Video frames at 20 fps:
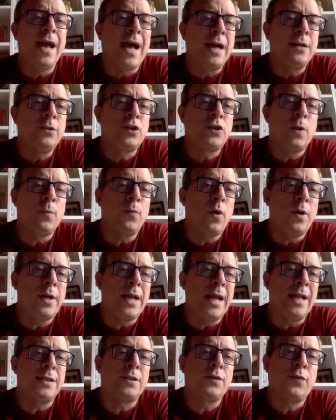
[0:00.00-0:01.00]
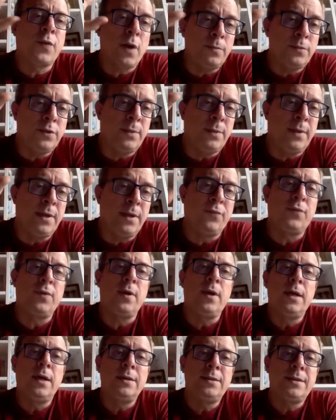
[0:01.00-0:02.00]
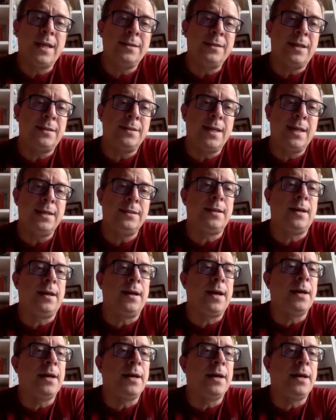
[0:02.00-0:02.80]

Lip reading: and someone else from GBIF take that data